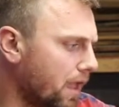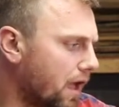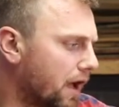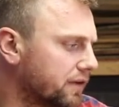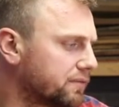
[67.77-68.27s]

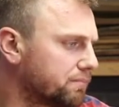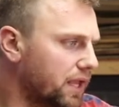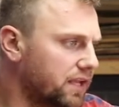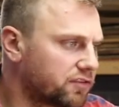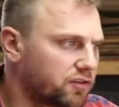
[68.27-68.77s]
Uh, some
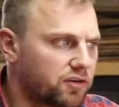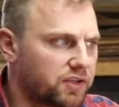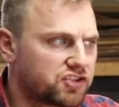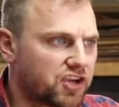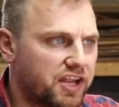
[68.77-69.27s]
plans are
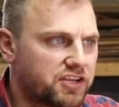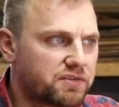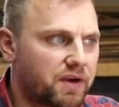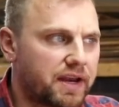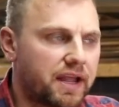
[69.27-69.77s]
currently
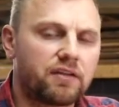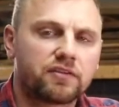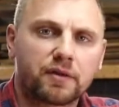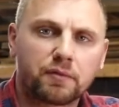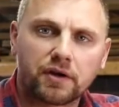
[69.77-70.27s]
changing right now. It
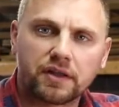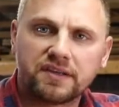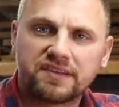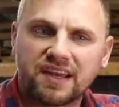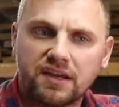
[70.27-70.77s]
looks like we're going to at
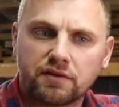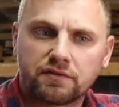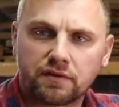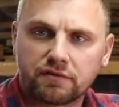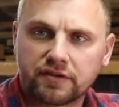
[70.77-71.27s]
least stay here
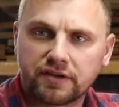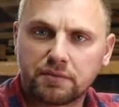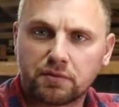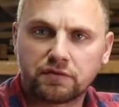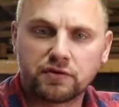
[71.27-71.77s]
for the
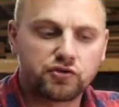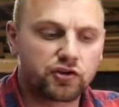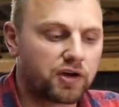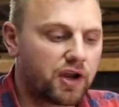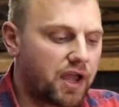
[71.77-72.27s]
foreseeable
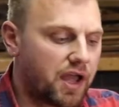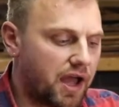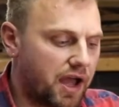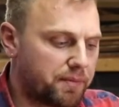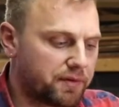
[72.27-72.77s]
future.
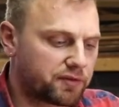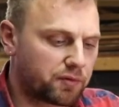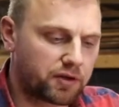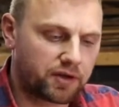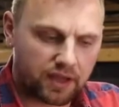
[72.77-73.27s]
Um, and
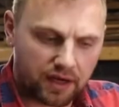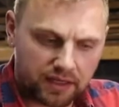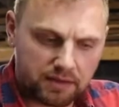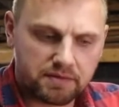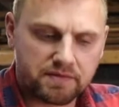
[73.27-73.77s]
so we're going to kind
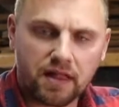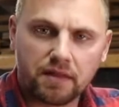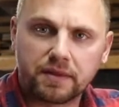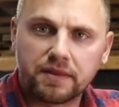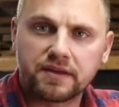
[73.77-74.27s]
of keep
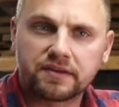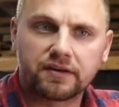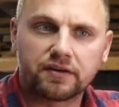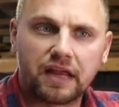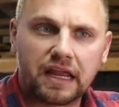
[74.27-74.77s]
developing this
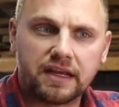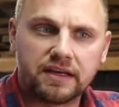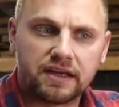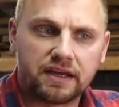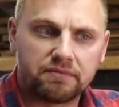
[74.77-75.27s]
here.
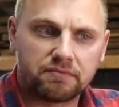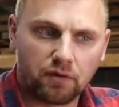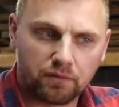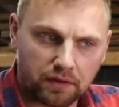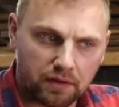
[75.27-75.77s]
And uh,
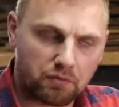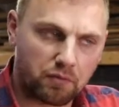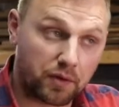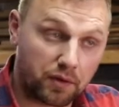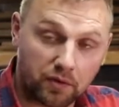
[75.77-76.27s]
hopefully,
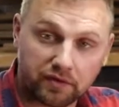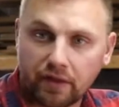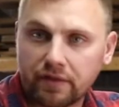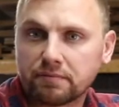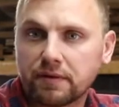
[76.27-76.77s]
when we go to
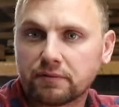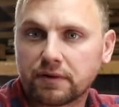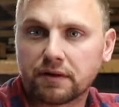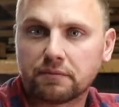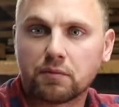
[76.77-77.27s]
sell this place,
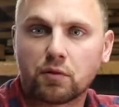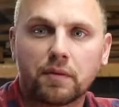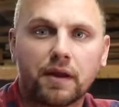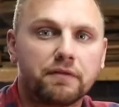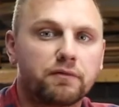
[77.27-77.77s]
we'll get a little bit more
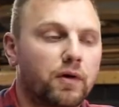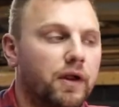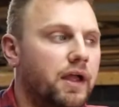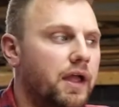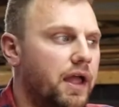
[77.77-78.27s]
money
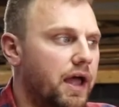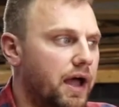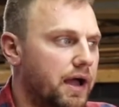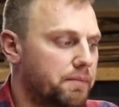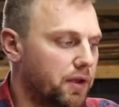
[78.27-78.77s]
for it.
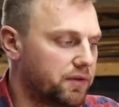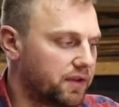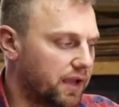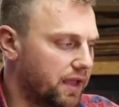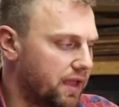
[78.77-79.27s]
Uh,
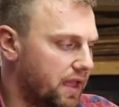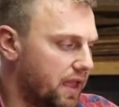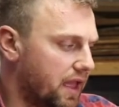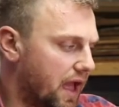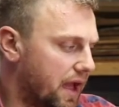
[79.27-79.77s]
but uh,
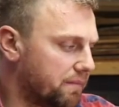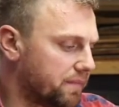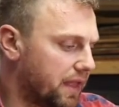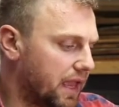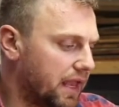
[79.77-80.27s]

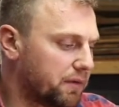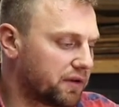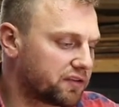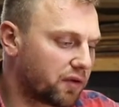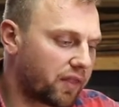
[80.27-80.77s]
um,
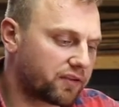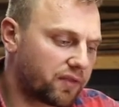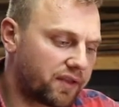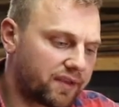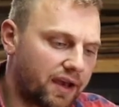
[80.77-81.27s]
anyway, so
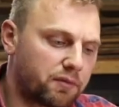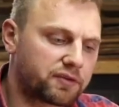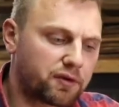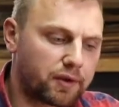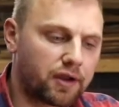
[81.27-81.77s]
so that's kind of
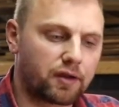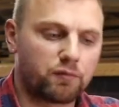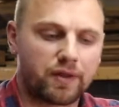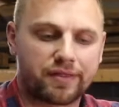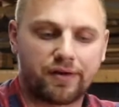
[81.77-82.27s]
what's going
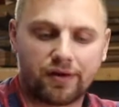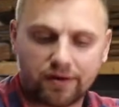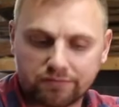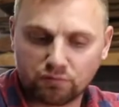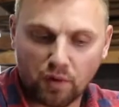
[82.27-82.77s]
on with
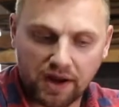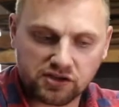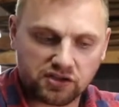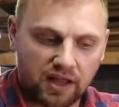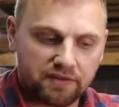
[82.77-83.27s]
our
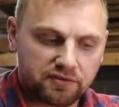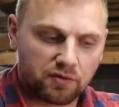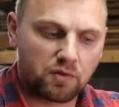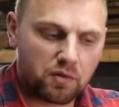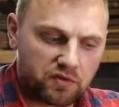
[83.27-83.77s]
ranch life.
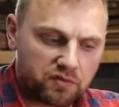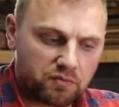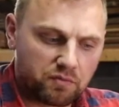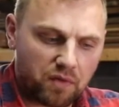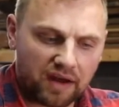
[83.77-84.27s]
So
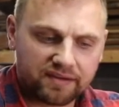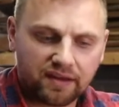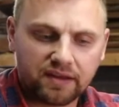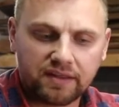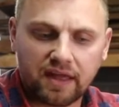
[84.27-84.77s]
I
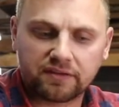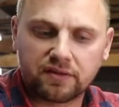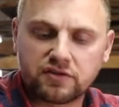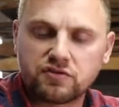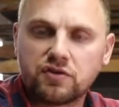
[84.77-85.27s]
tell you that
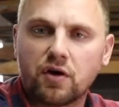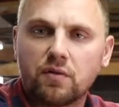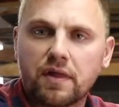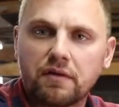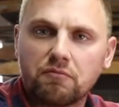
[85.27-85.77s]
so that you
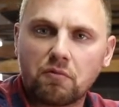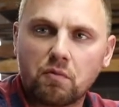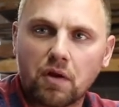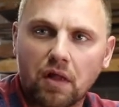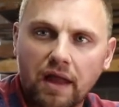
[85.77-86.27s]
know that
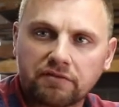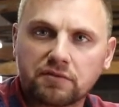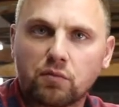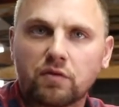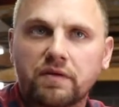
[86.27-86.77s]
we'll have
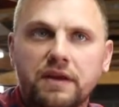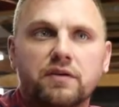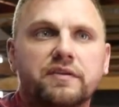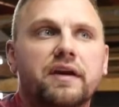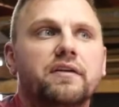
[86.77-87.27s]
some more
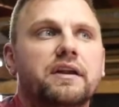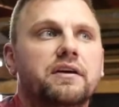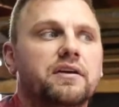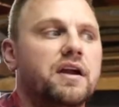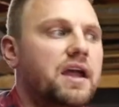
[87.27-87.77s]
videos out
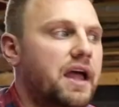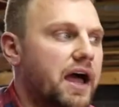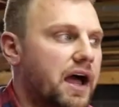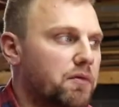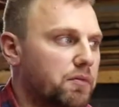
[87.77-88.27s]
here.
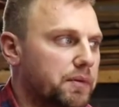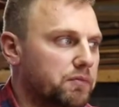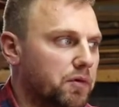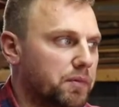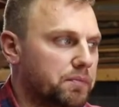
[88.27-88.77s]
Uh, we'll be
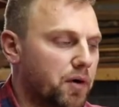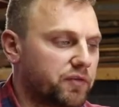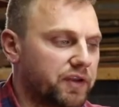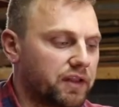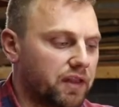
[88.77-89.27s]
we'll be
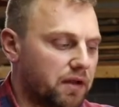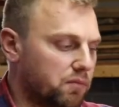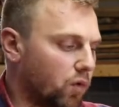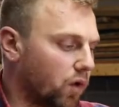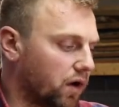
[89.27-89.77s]
posting a
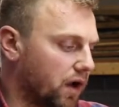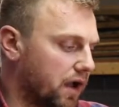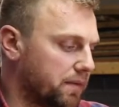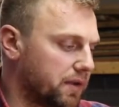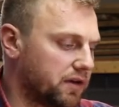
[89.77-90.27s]
lot more,
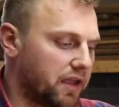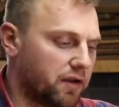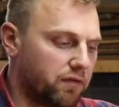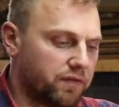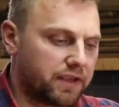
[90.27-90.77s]
um, and
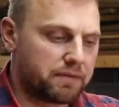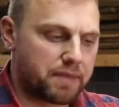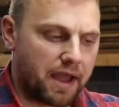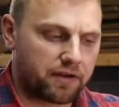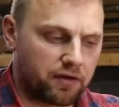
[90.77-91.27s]
and hopefully
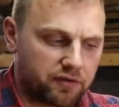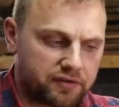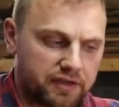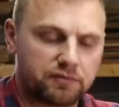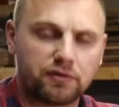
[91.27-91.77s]
get back on our
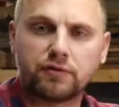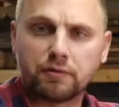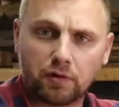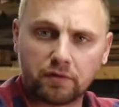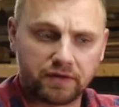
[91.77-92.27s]
schedule
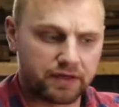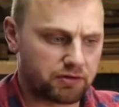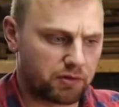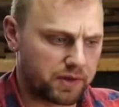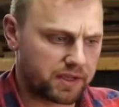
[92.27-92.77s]
doing one
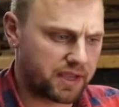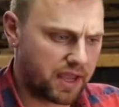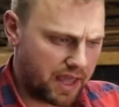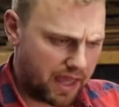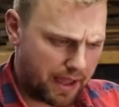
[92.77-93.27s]
video a week.
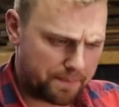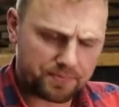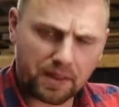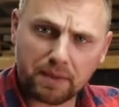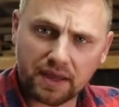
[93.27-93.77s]

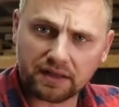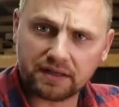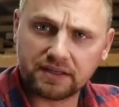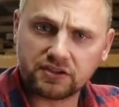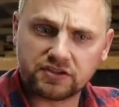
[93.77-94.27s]
Um,
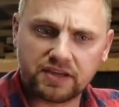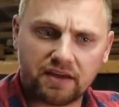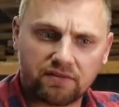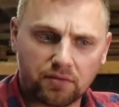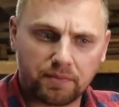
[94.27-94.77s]
Amandlyn did just
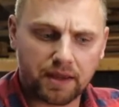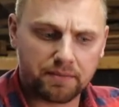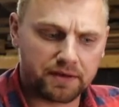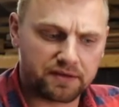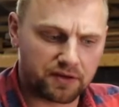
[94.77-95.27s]
have our
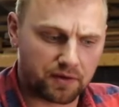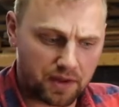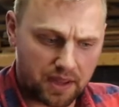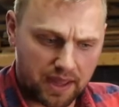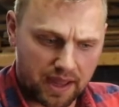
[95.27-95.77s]
baby,
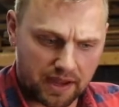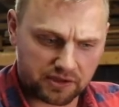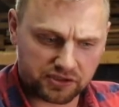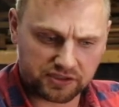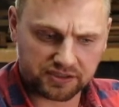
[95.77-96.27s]
so
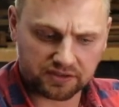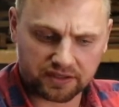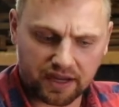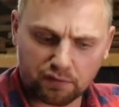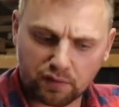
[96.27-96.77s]
uh, she's still
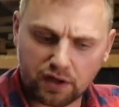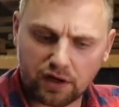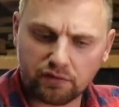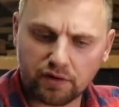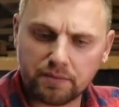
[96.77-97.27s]
in kind of
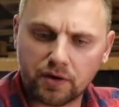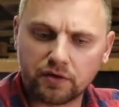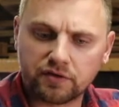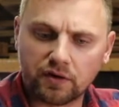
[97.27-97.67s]
recovery mode.